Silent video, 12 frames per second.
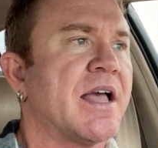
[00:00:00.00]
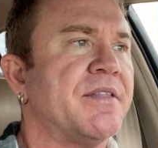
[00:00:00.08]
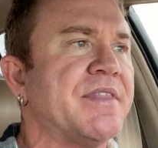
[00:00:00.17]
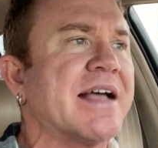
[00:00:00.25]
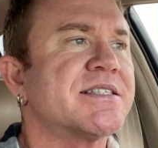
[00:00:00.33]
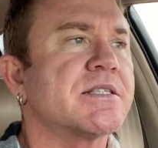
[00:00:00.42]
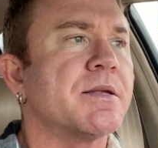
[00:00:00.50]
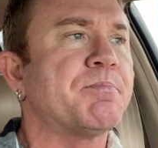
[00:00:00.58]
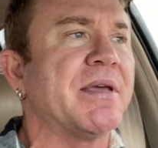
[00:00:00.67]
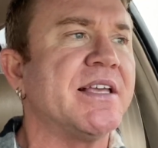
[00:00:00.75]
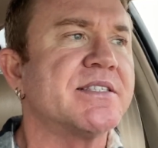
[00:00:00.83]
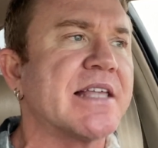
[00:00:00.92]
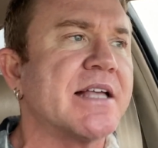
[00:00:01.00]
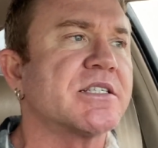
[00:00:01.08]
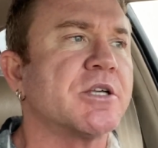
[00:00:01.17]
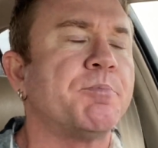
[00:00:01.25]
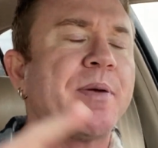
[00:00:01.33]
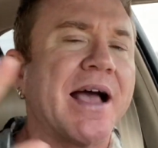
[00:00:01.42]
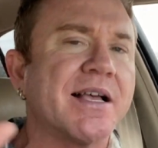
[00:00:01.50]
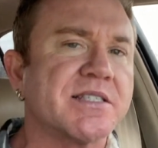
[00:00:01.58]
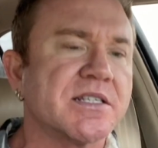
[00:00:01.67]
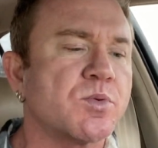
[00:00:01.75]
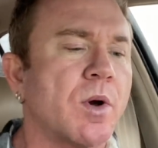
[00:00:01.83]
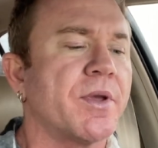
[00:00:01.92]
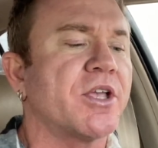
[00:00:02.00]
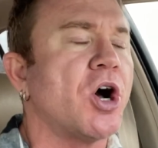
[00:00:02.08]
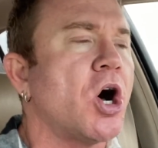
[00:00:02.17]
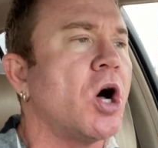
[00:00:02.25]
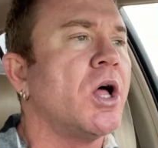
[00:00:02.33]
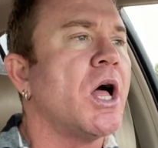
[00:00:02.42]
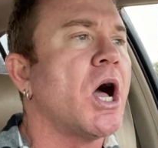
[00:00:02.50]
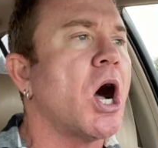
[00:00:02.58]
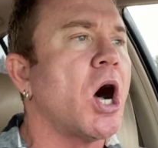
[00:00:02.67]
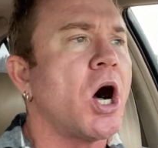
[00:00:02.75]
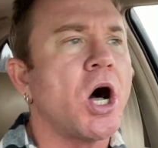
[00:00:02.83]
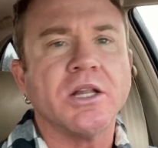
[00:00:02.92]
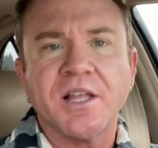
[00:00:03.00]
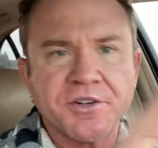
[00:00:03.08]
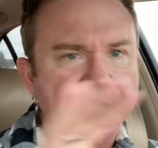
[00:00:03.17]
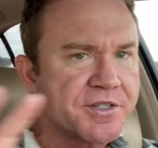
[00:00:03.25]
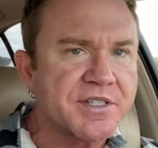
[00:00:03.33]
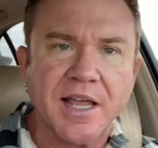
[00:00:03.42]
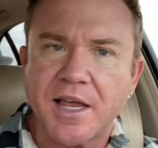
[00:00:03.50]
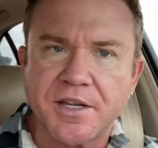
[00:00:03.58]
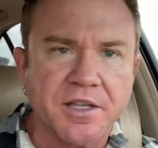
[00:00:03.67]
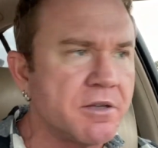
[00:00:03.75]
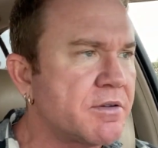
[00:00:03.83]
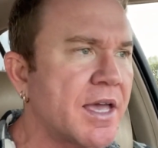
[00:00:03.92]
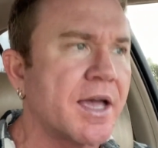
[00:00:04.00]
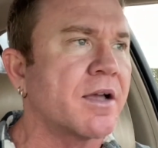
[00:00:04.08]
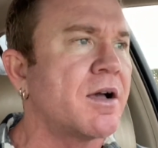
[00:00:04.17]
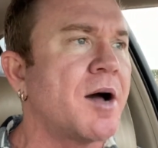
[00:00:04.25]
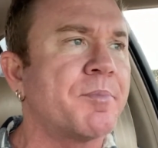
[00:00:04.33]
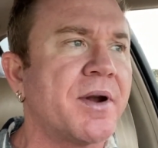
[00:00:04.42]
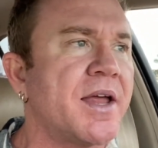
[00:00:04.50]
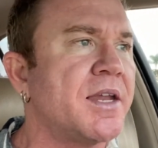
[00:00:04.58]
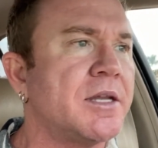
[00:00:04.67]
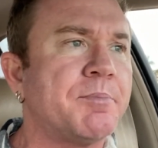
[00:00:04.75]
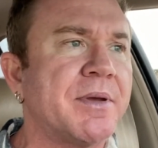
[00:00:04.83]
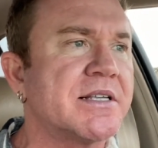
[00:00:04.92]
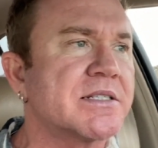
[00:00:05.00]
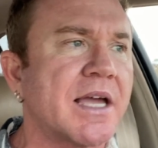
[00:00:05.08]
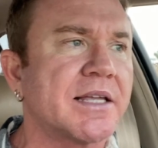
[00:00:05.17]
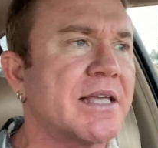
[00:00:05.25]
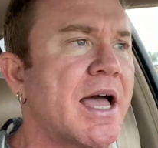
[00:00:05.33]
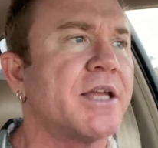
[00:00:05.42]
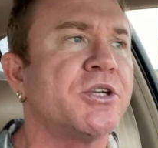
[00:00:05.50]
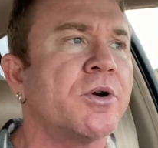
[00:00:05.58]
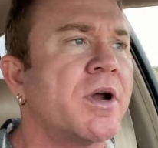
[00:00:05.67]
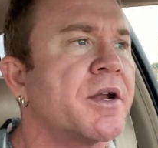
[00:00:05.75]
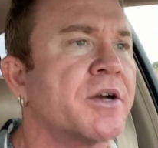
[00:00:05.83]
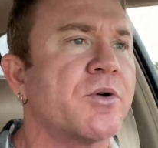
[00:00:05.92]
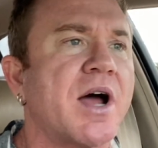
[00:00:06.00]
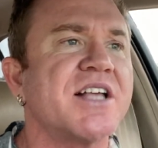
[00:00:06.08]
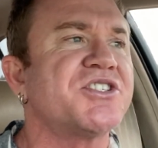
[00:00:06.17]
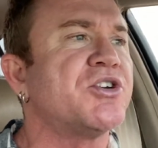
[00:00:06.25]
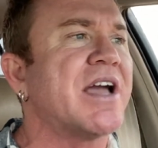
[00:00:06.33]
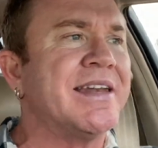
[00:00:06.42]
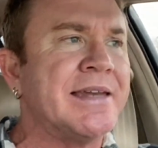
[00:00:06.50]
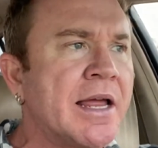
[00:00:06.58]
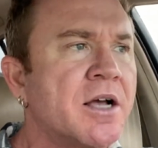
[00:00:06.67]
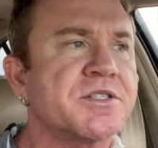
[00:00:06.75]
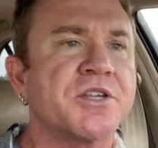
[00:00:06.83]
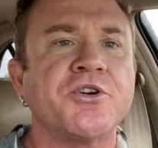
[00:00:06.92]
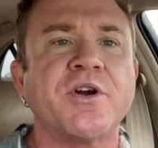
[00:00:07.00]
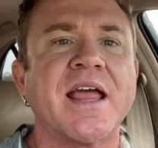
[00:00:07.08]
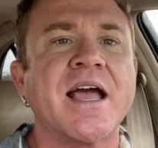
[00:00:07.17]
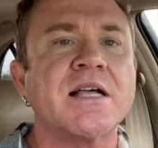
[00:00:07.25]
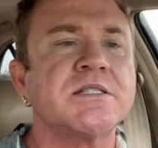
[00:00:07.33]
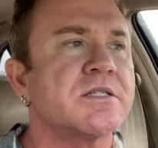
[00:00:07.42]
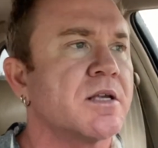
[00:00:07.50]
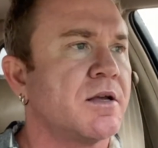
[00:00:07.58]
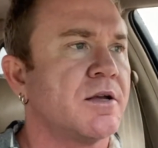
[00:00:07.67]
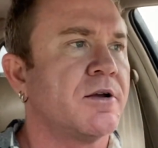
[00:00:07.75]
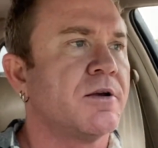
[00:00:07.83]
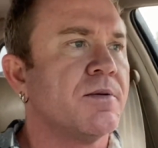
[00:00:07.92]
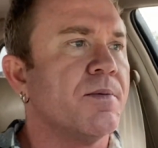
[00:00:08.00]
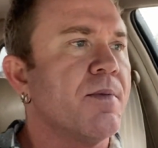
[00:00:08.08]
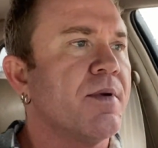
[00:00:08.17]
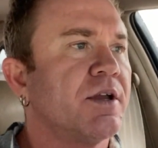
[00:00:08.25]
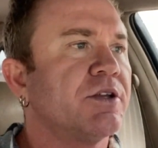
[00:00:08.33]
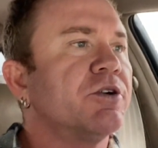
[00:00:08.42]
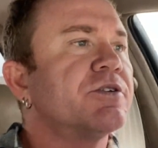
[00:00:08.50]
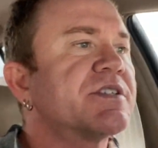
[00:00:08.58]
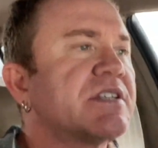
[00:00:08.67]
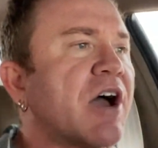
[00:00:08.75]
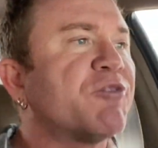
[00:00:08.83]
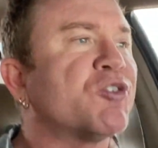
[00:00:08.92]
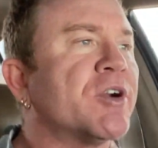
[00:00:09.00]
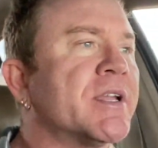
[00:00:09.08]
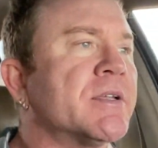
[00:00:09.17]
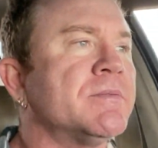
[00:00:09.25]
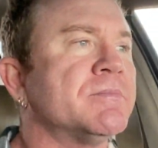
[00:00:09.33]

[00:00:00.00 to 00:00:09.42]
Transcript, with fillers: That's peace that surpasses what we call all understanding. You can't comprehend a peace like that. You're on a cross, you got nails in your hands, you're suffering.